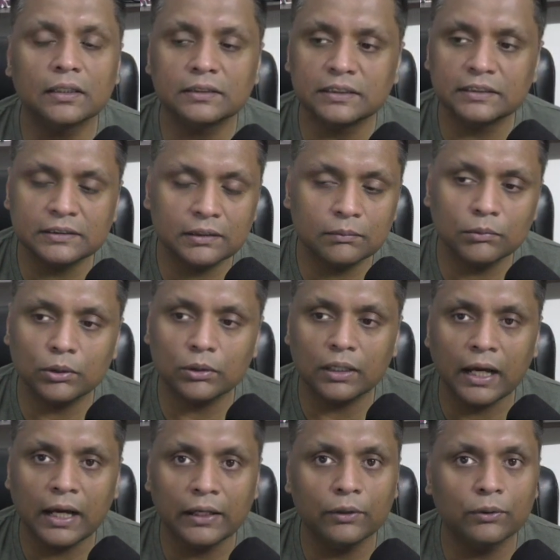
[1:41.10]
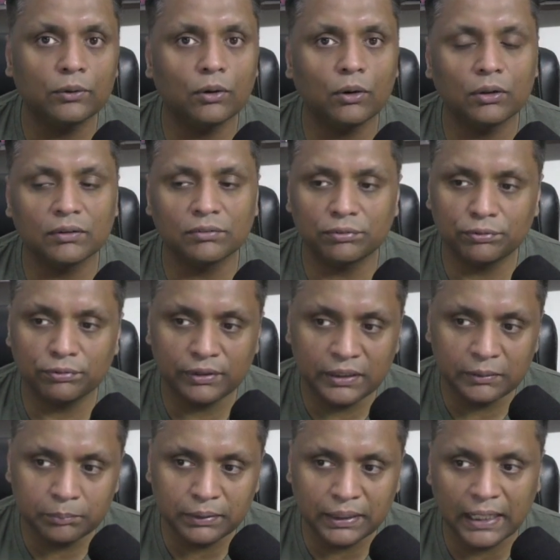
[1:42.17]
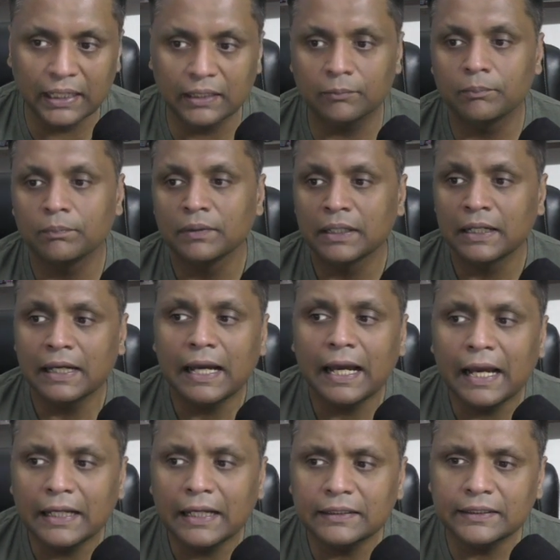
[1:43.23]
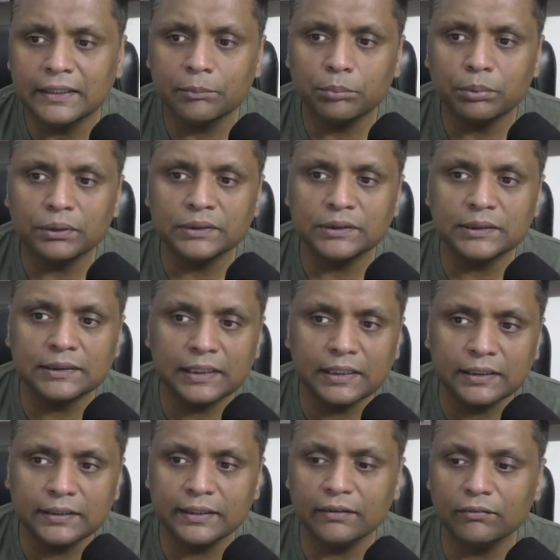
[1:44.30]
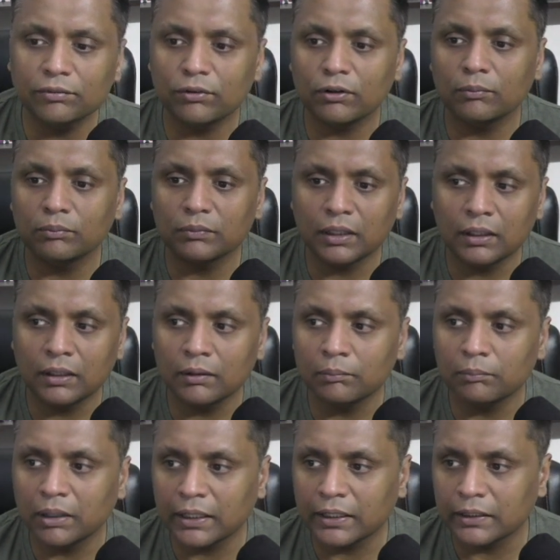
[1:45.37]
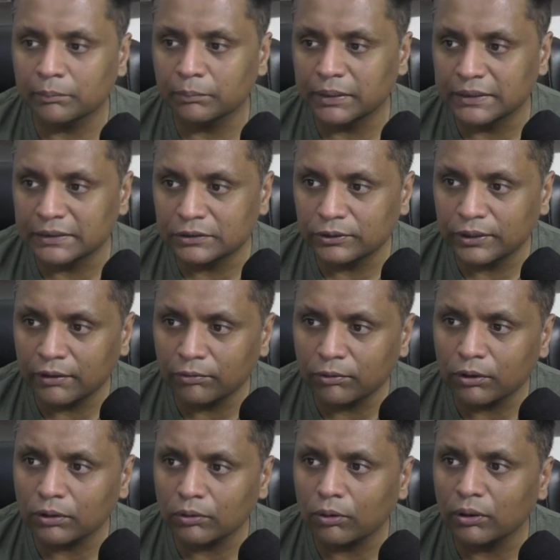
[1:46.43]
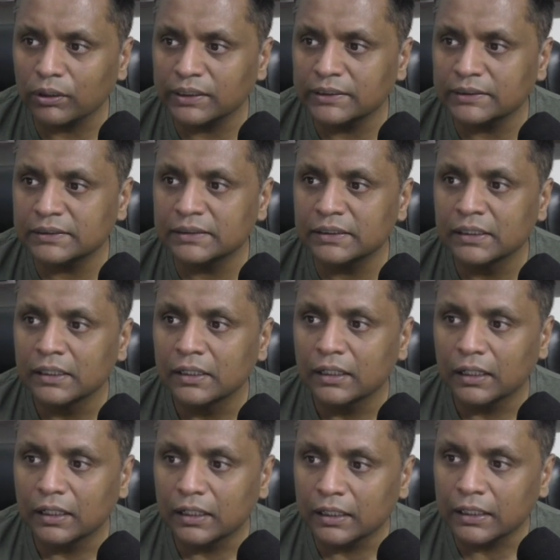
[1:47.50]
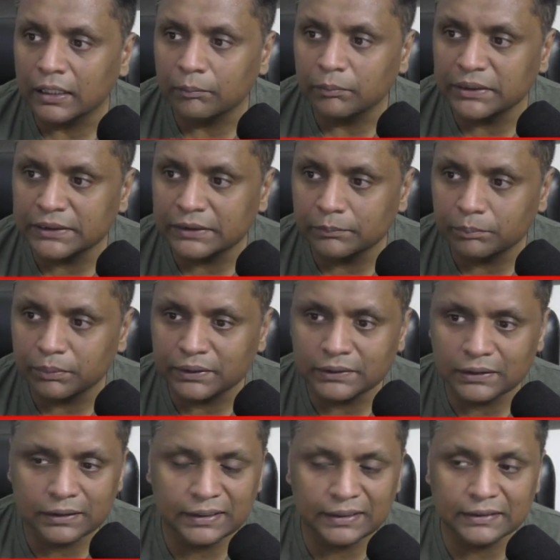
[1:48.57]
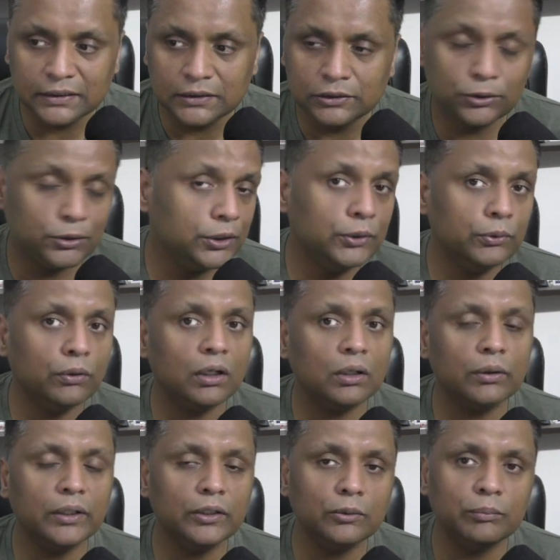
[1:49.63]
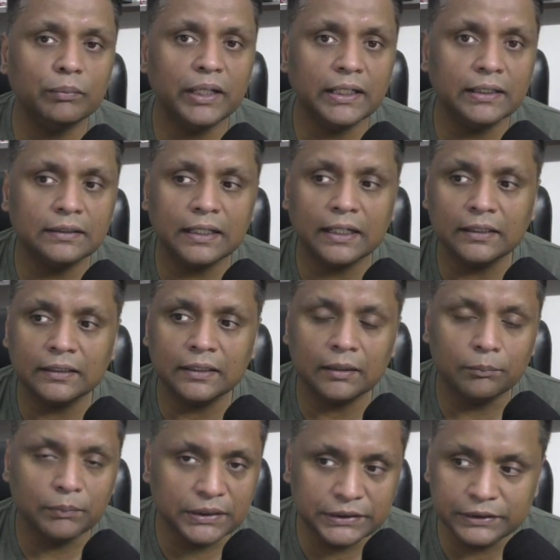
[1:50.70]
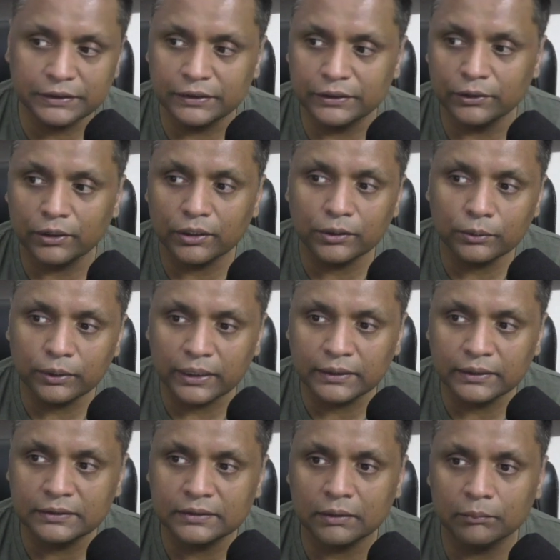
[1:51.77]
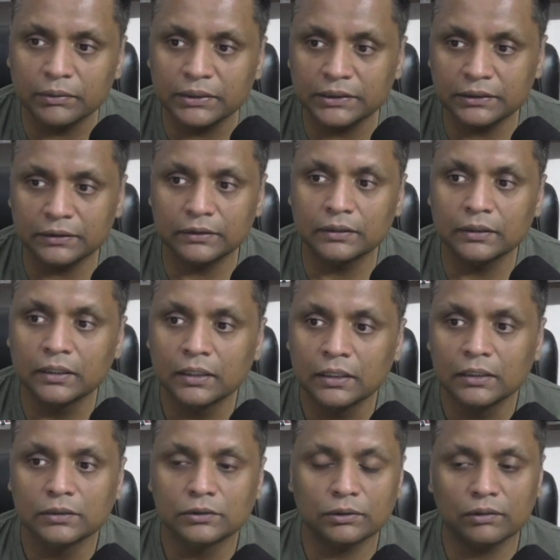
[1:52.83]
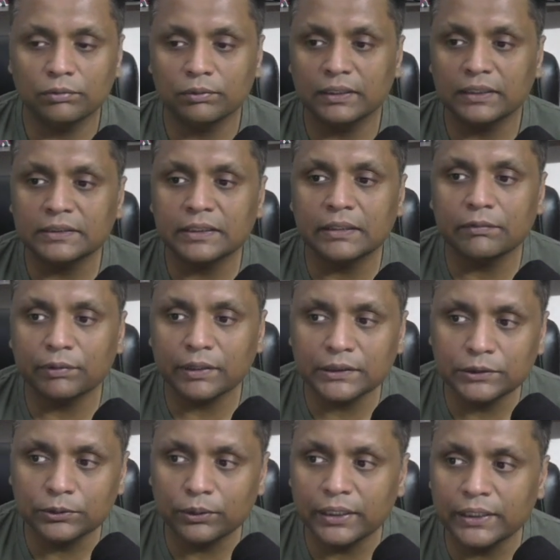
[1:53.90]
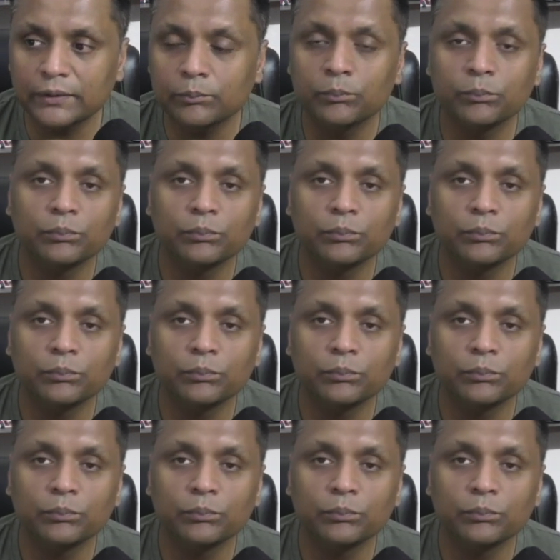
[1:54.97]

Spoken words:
system.io on a free plan and they purchase anything from marketplace, so you have got all these commission percentages, so you are going to make that commission, you're going to get this commission. So if, let's say, if I join